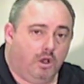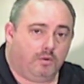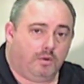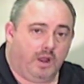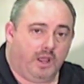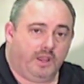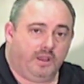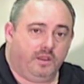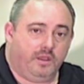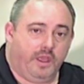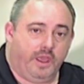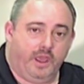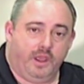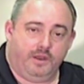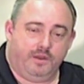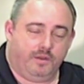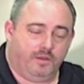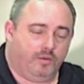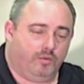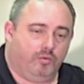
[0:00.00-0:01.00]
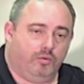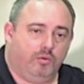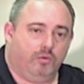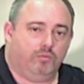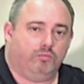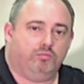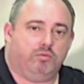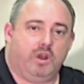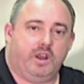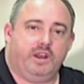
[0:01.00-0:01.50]
All right, and
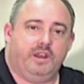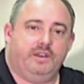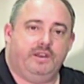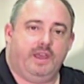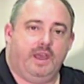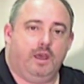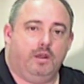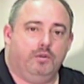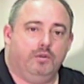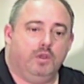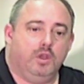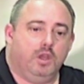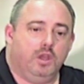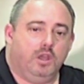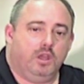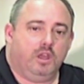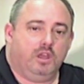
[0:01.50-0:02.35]
write it down.